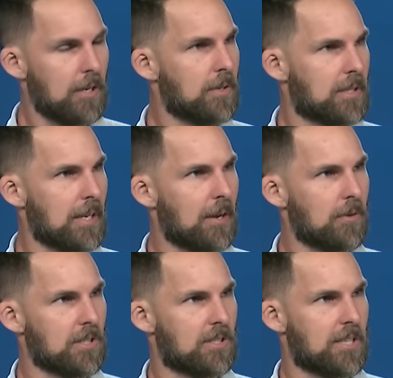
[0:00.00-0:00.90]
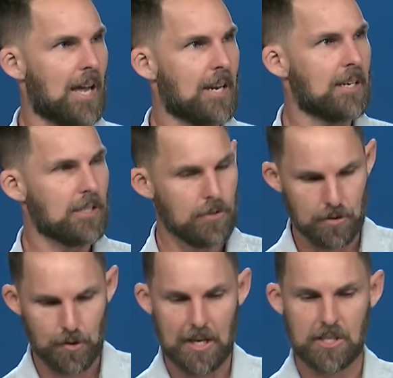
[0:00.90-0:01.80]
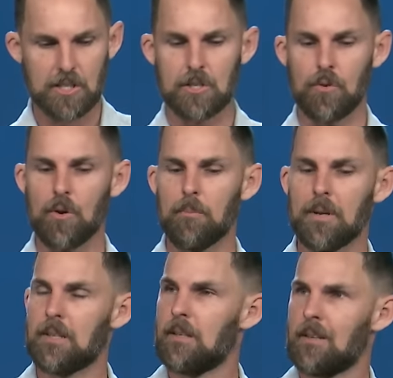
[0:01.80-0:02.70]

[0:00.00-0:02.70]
And you would think it was a sad ending to a tragic story, but